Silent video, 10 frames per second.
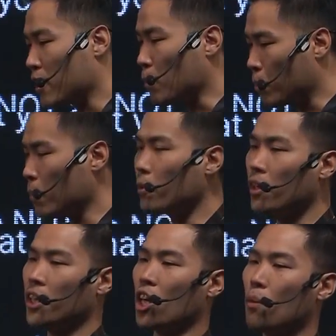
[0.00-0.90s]
the people
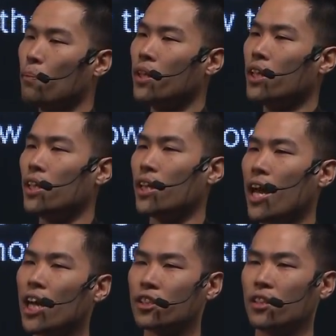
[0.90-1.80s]
in the company that
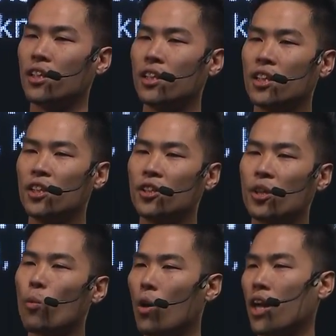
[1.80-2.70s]
actually
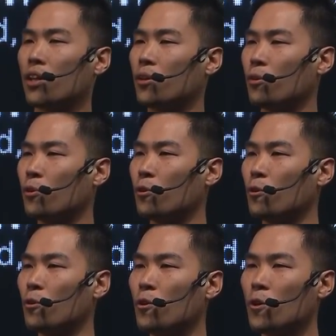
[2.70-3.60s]
the one
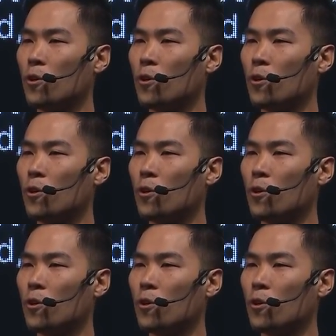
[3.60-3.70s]
who